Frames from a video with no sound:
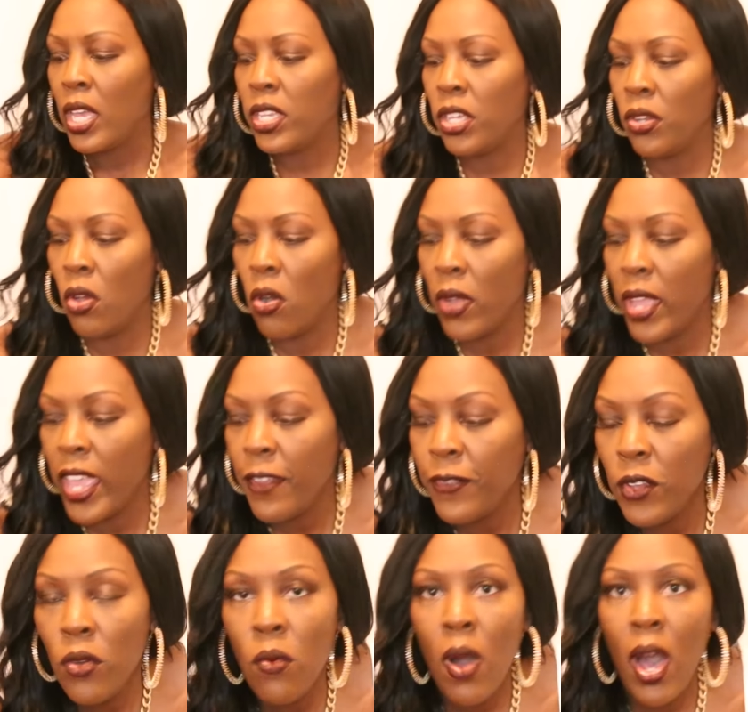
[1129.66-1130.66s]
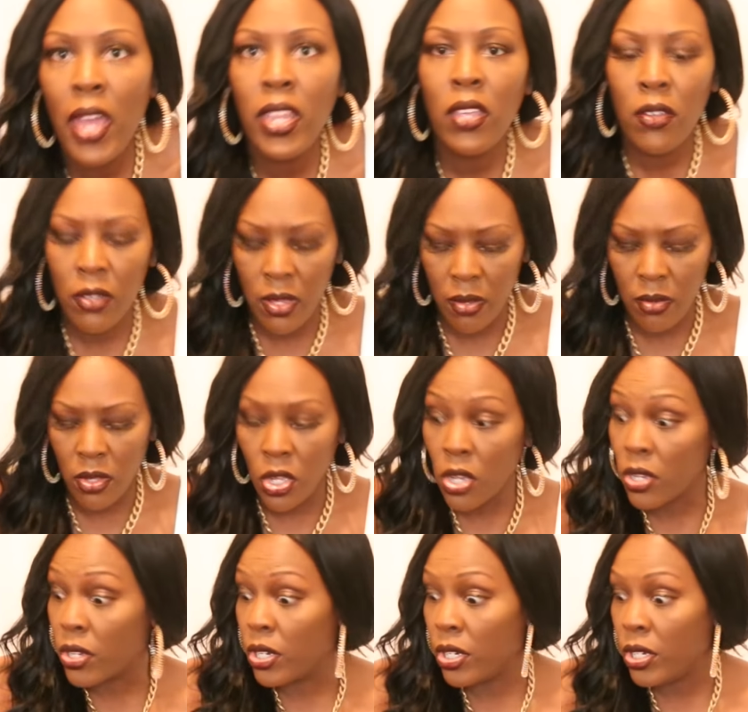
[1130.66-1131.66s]
you know, if you want to
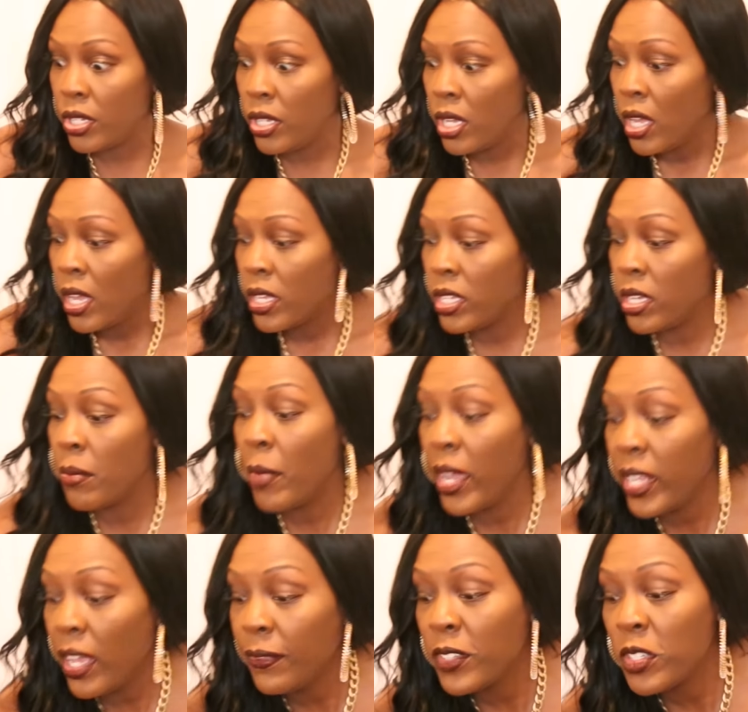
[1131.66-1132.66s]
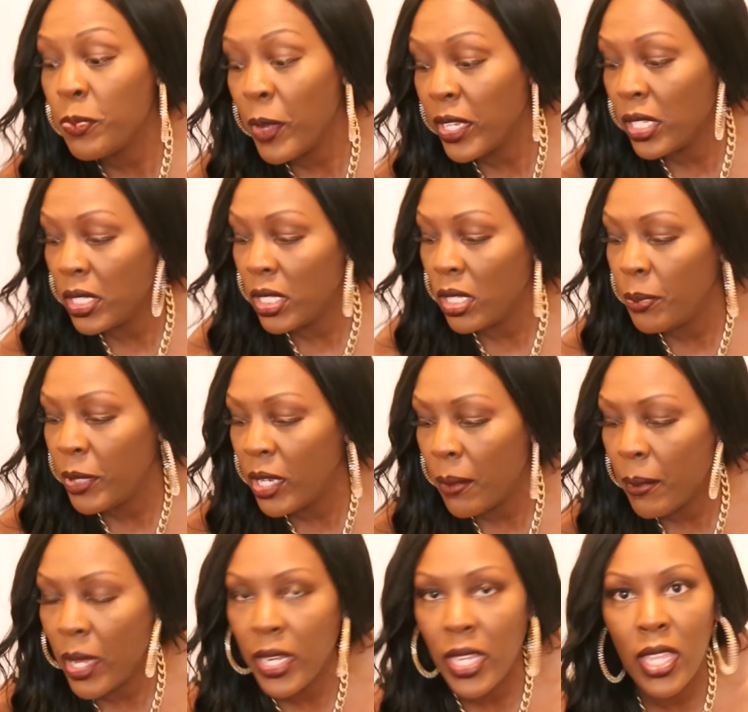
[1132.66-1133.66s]
look good, you might have to spend a little bit of
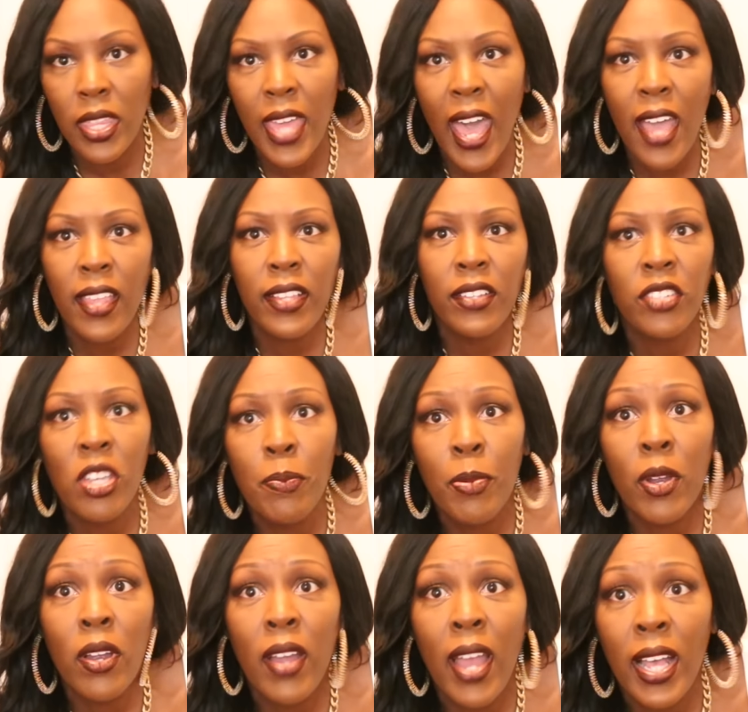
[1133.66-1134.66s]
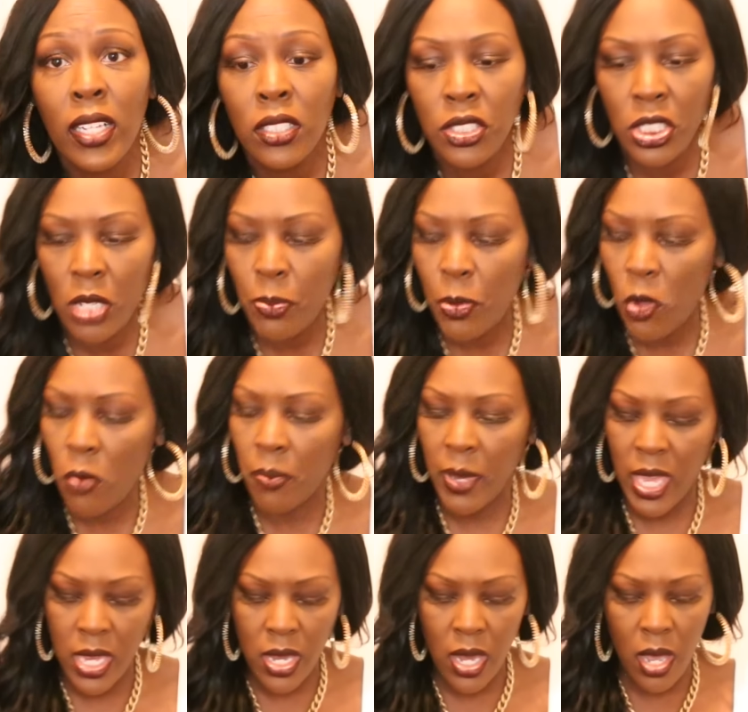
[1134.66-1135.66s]
money. That cheaper El Cheapo
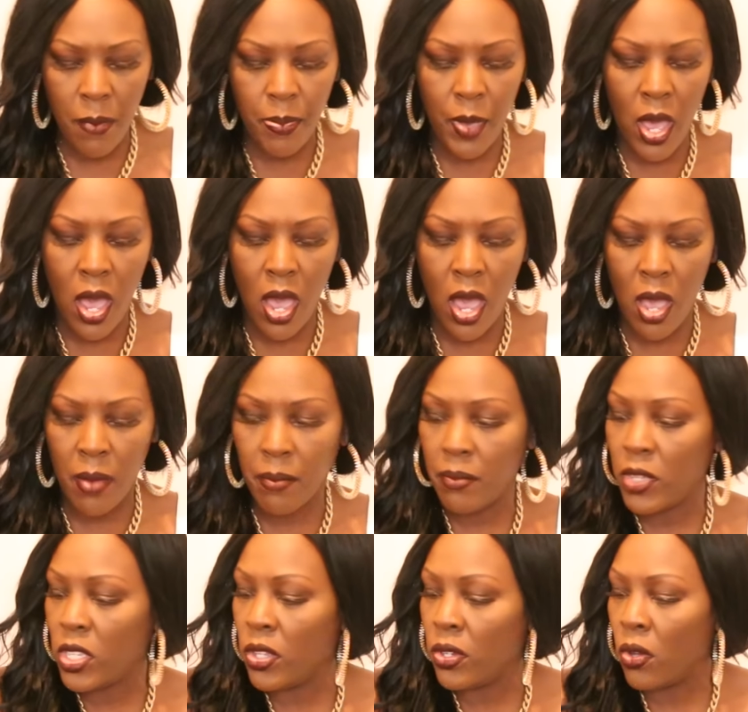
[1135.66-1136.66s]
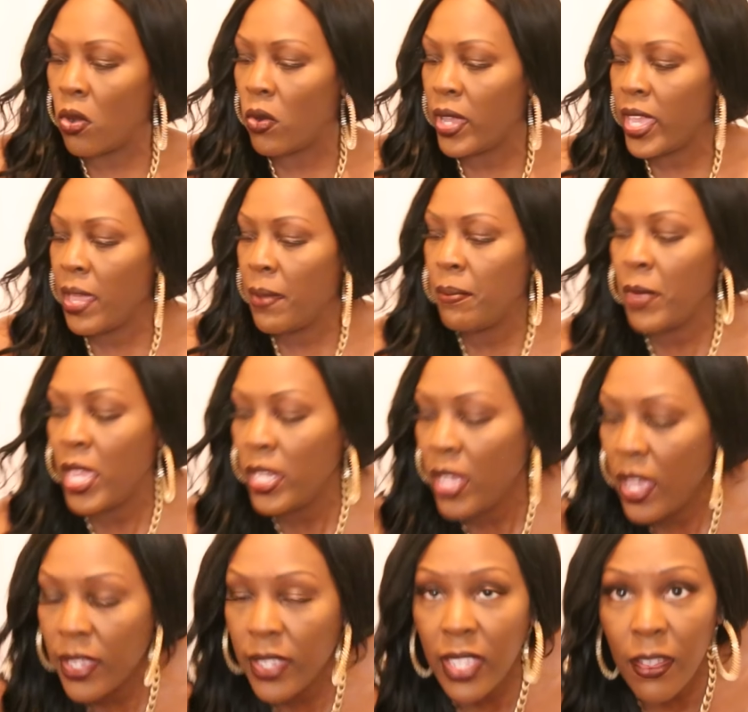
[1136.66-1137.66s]
makeup, um, you know, it may
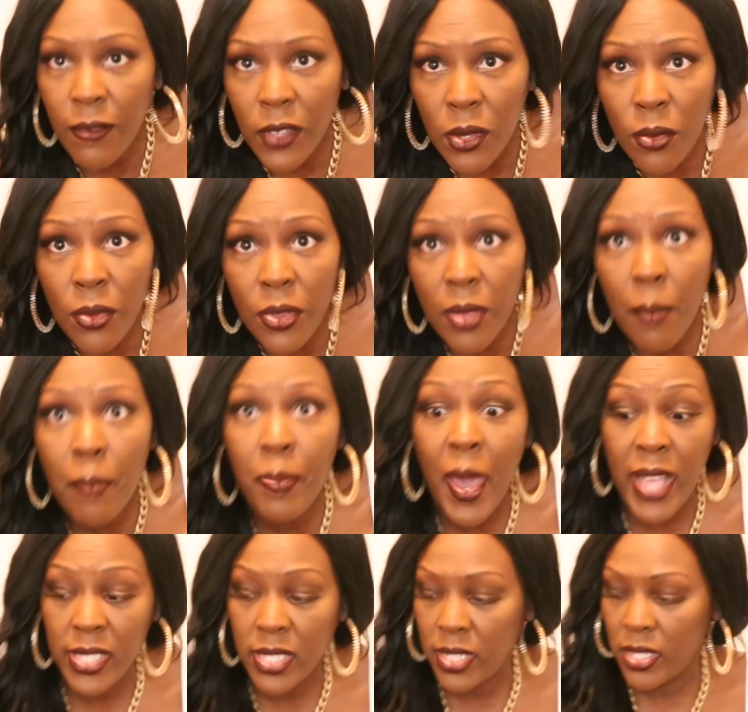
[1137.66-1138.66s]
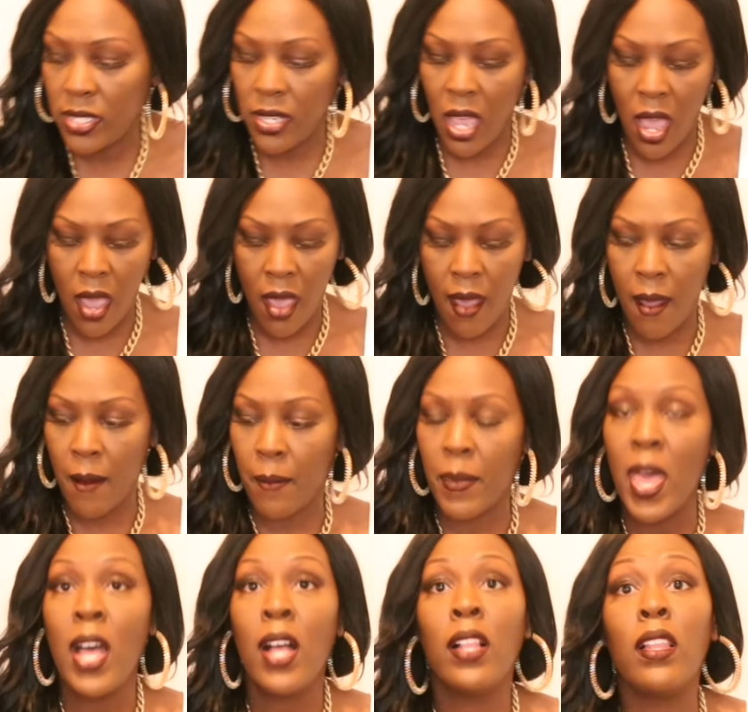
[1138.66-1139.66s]
not give you the best um,
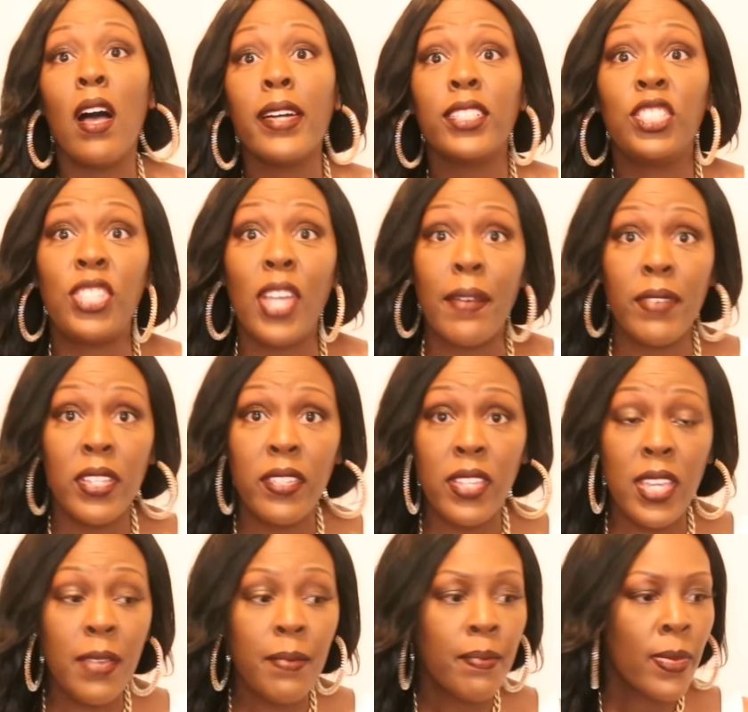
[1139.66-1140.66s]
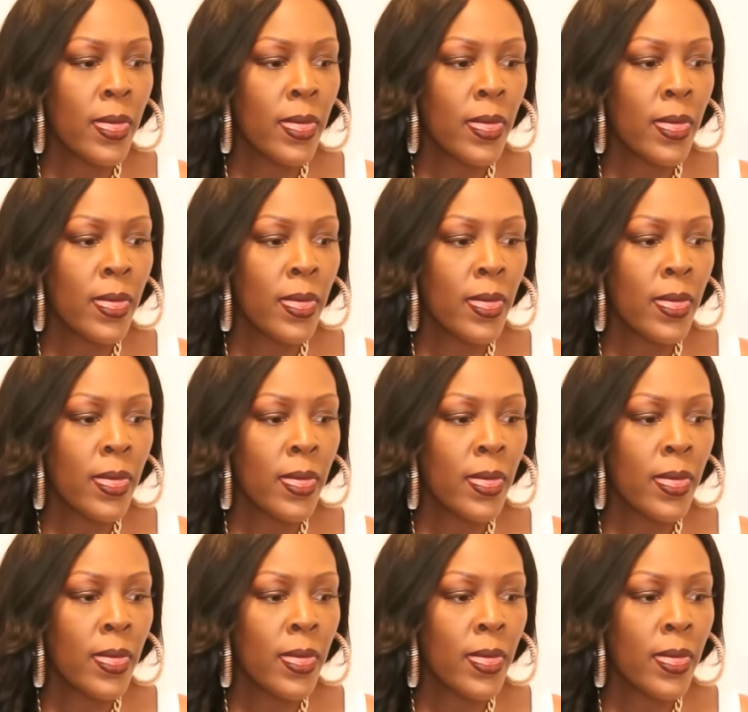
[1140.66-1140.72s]
longevity.